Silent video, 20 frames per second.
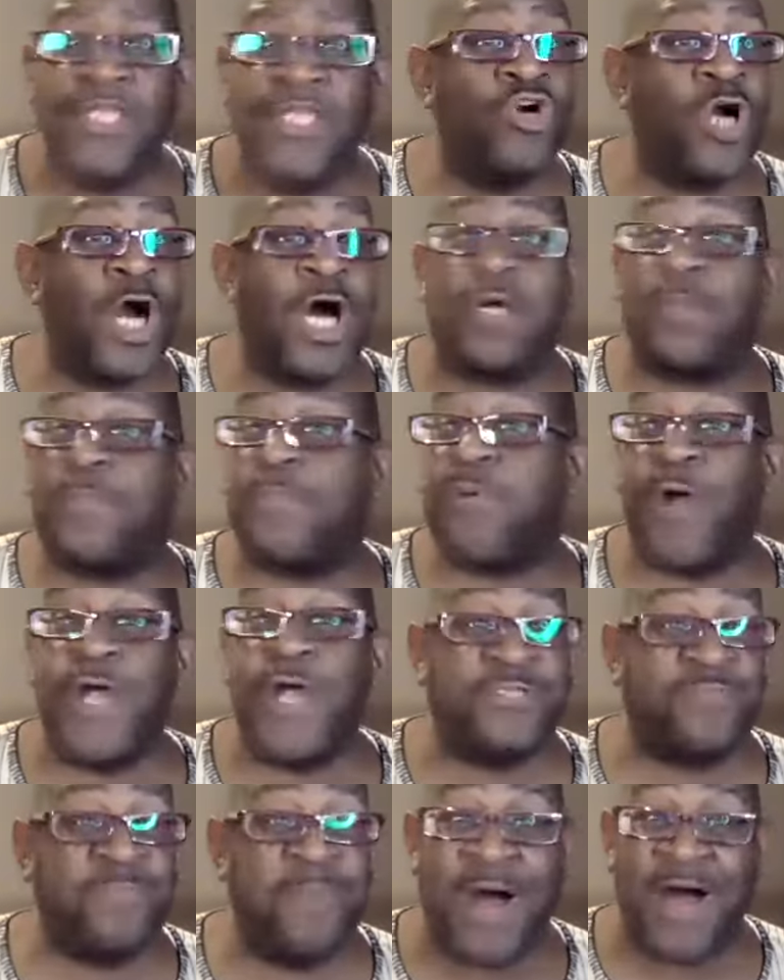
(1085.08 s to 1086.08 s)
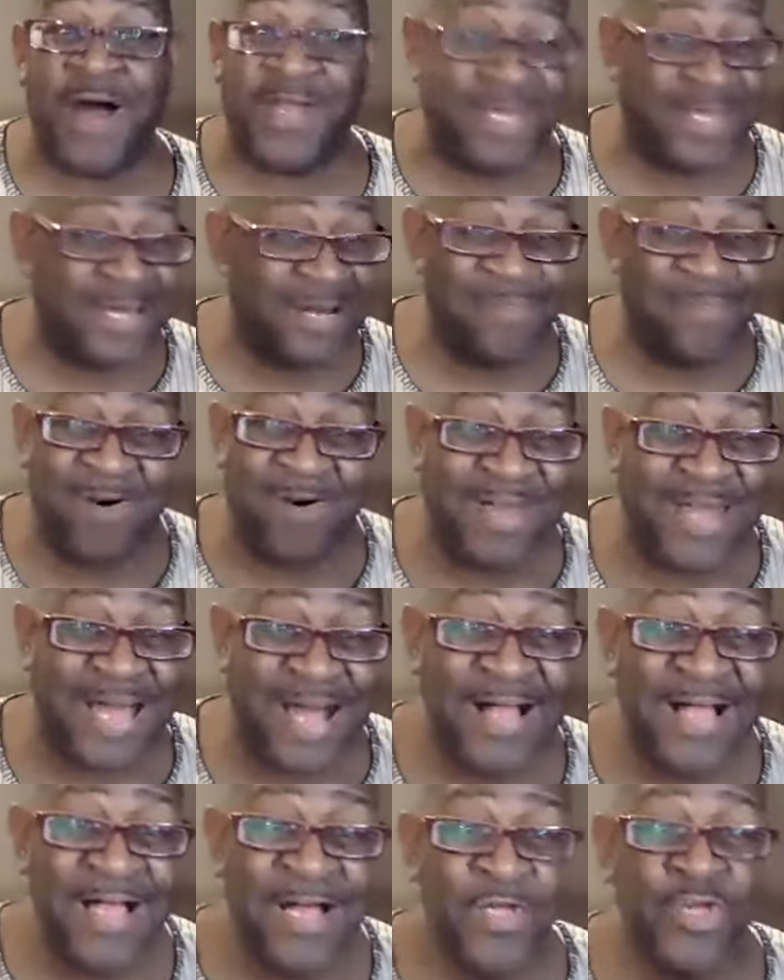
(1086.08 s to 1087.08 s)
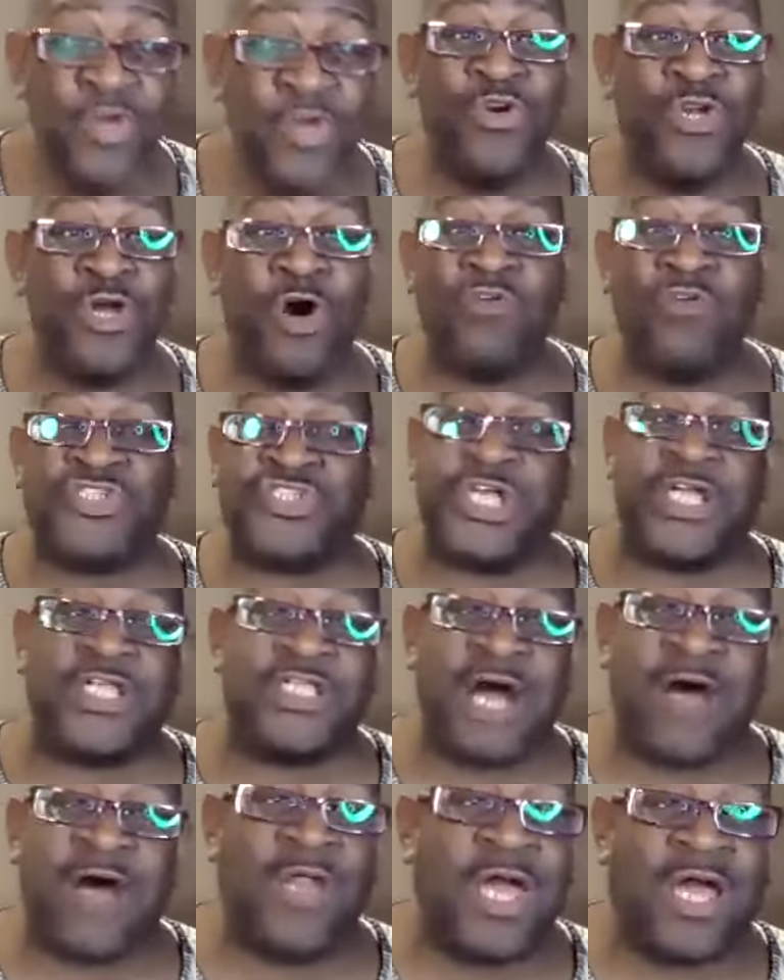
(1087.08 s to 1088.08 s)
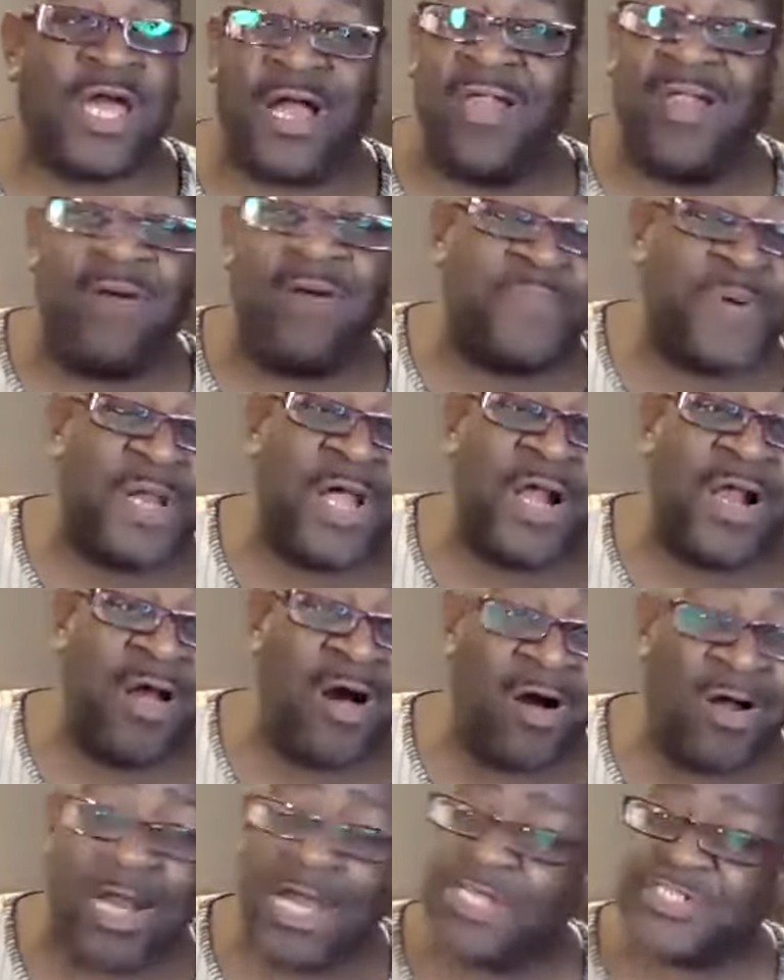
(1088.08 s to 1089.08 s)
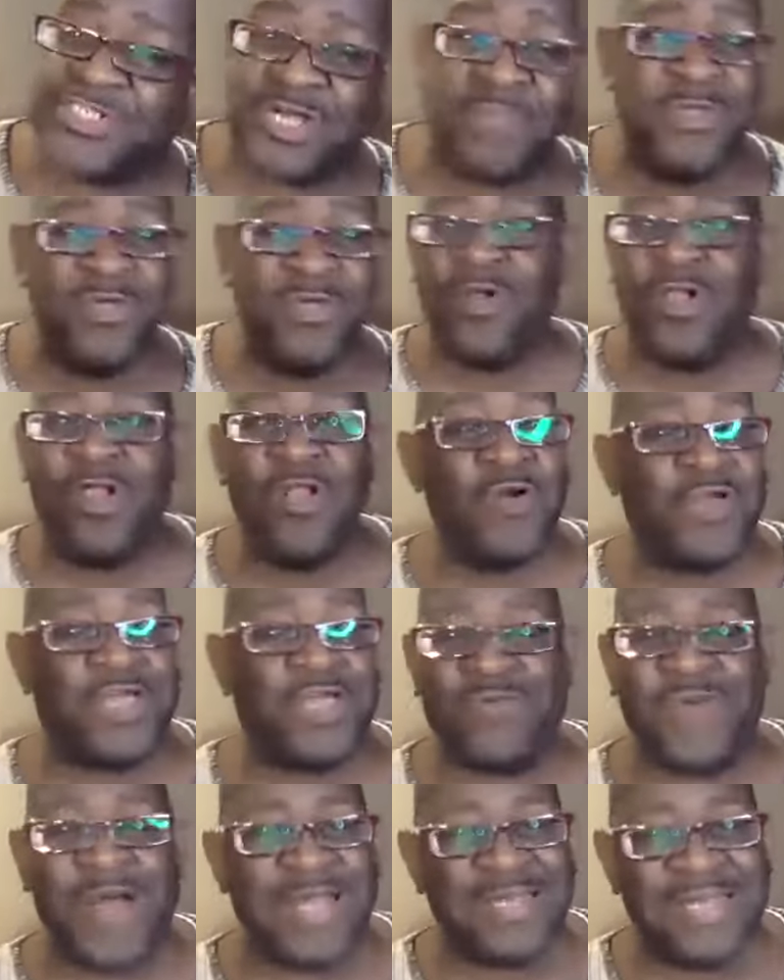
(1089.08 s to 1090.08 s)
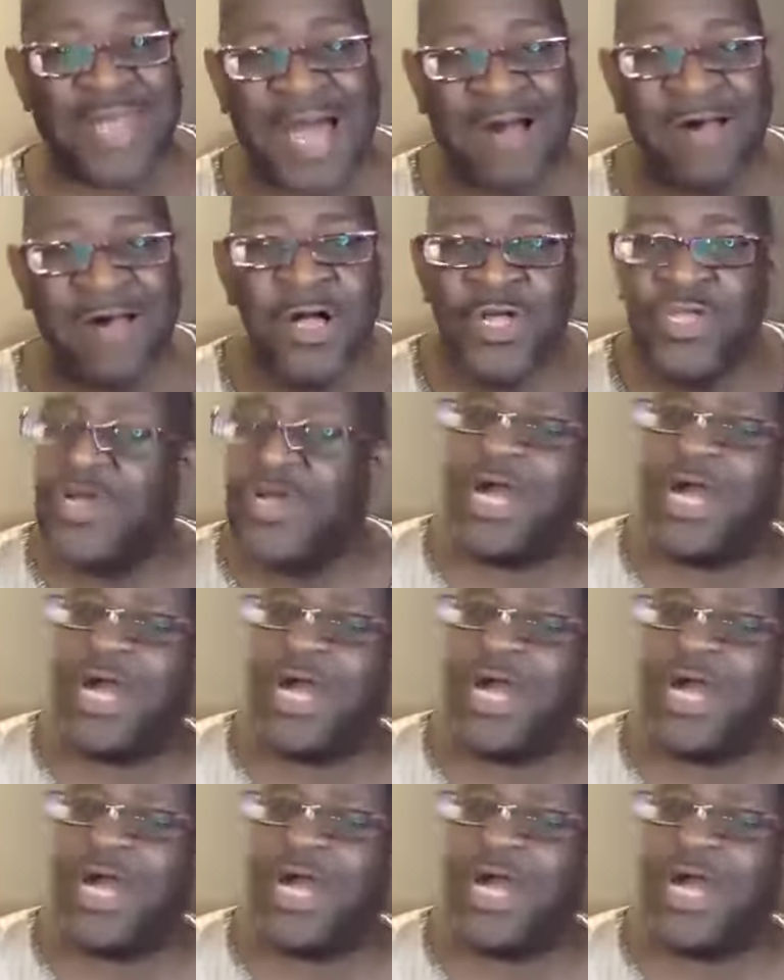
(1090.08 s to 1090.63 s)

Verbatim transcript: you got a praise party. Come on now. You don't sit down like a lump on a log like some of y'all are looking right now. You